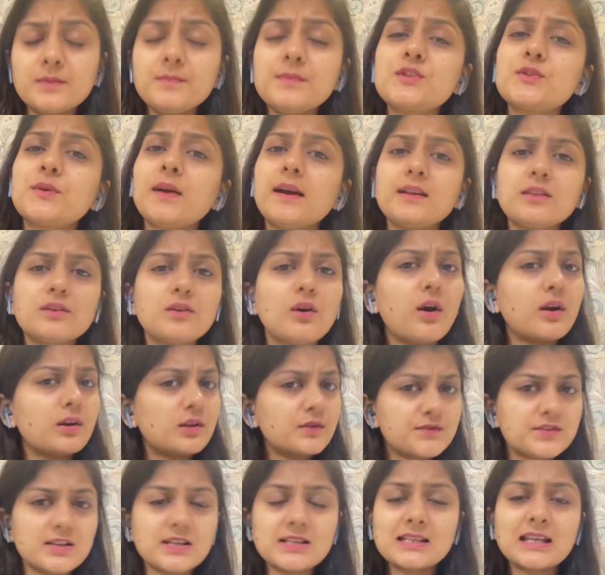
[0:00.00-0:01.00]
So I thought of
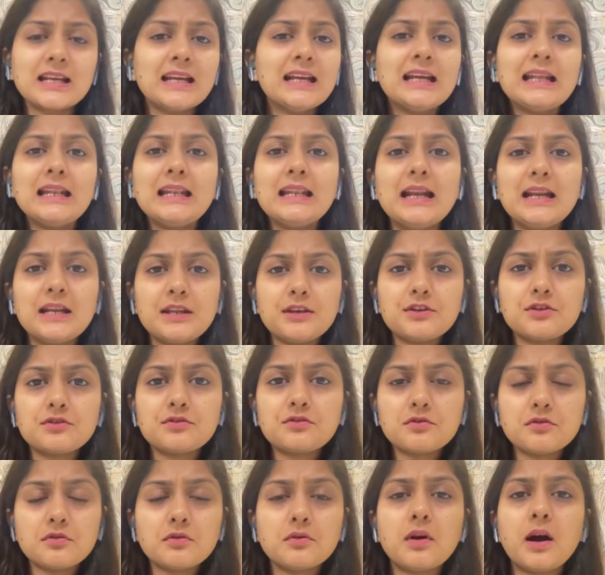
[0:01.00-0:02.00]
just letting you
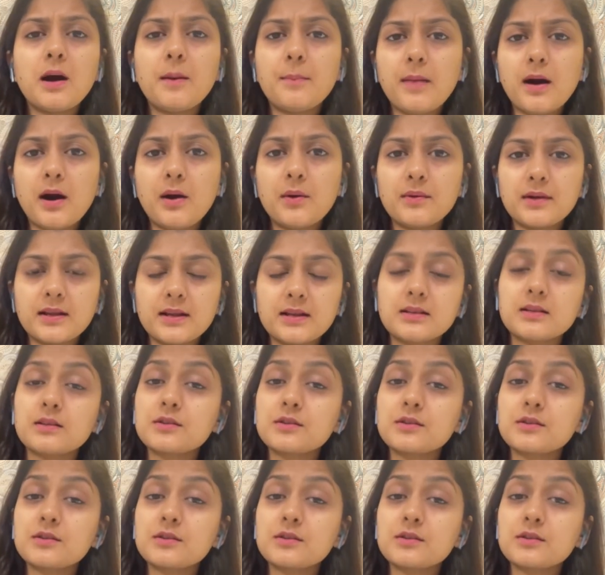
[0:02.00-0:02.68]
know about it.